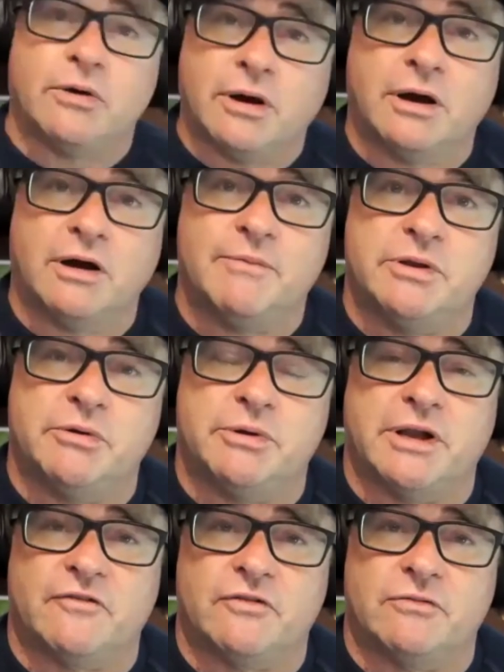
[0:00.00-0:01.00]
I've been doing
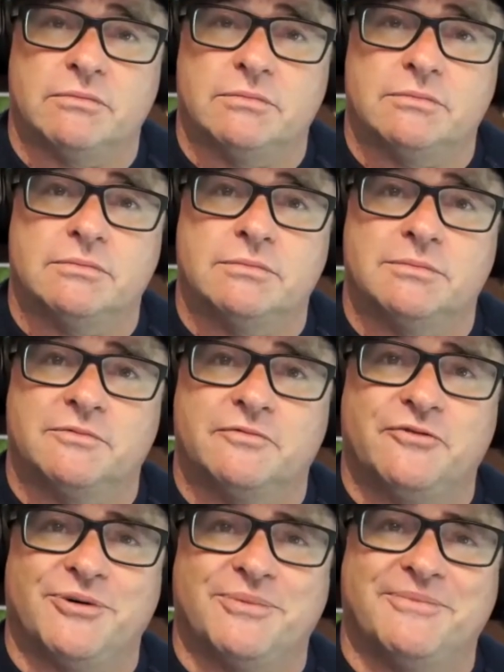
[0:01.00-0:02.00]
that from
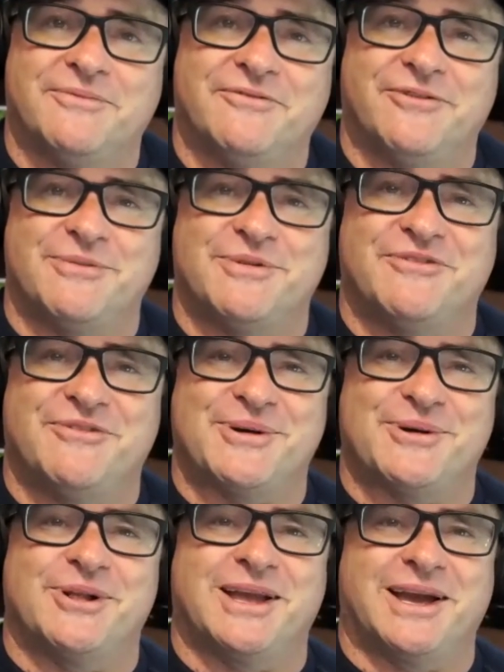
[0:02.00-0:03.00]
a
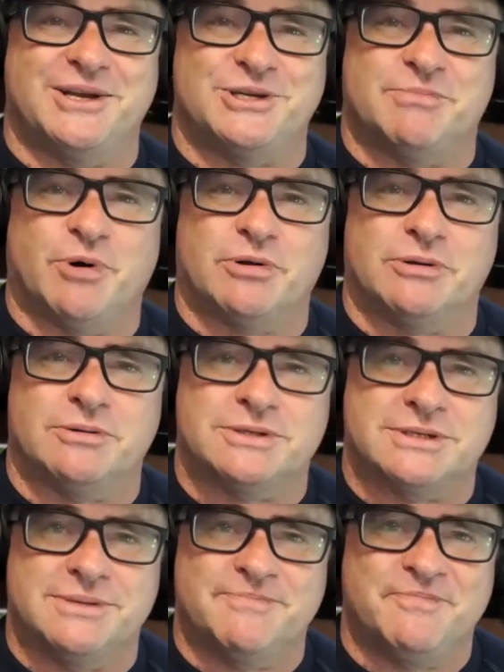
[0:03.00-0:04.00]
very early age, the
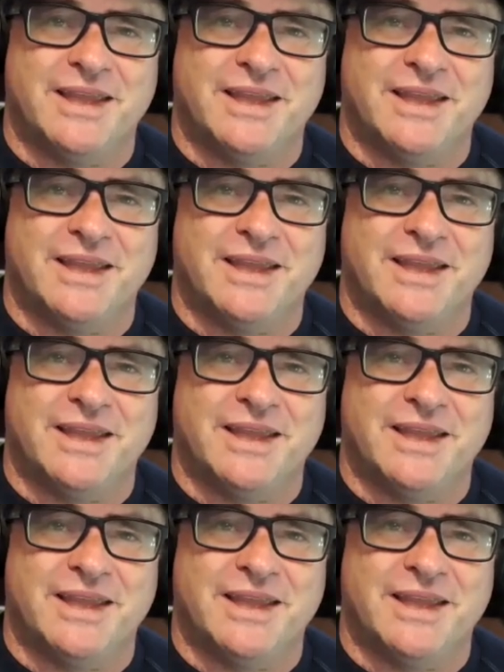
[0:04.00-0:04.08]
bottles.